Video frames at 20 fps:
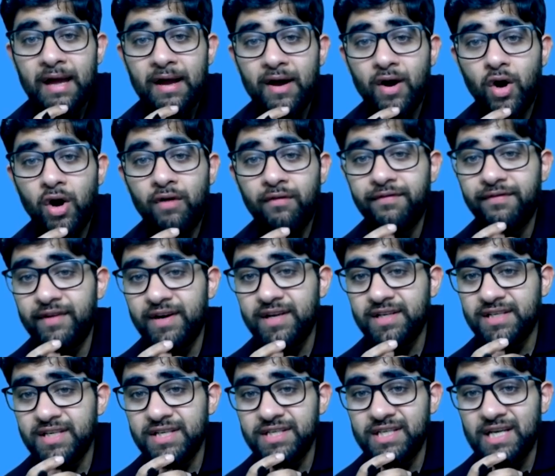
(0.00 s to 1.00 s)
of first
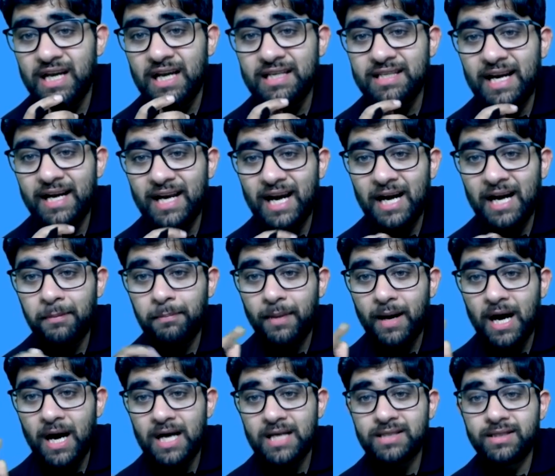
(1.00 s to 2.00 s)
instance that had
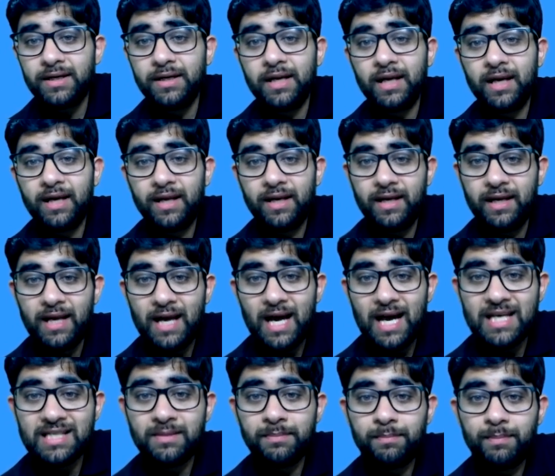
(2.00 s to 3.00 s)
passed the decree
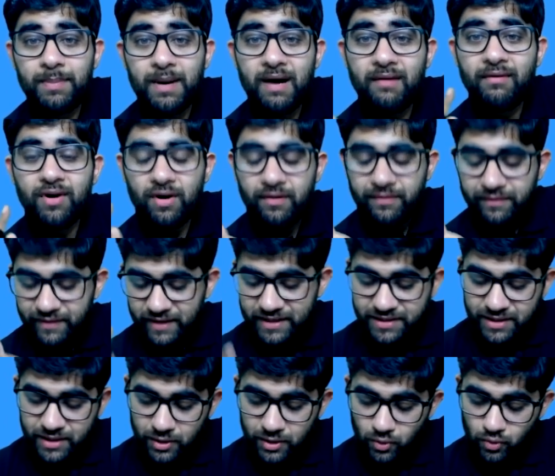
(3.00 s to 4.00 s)
has the power of
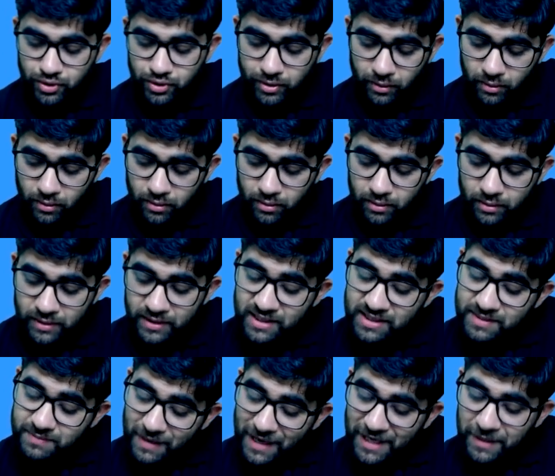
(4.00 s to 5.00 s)
restitution. This
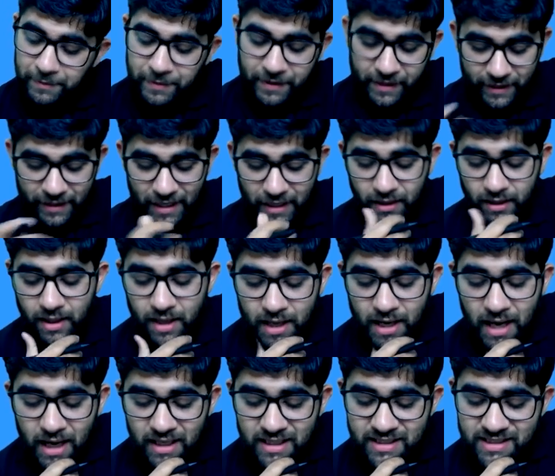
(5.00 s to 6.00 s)
might be correct.
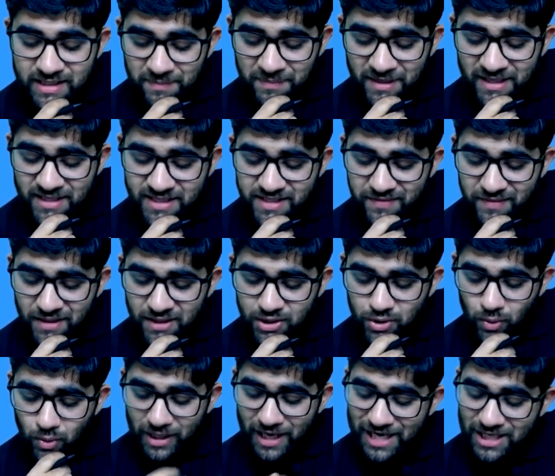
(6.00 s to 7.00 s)
A separate civil
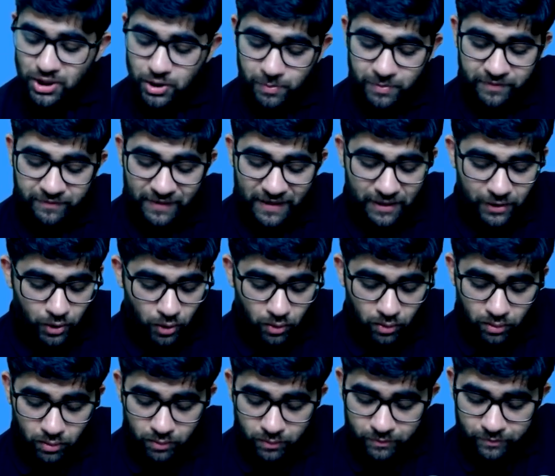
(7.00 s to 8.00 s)
suit has to be filed. No.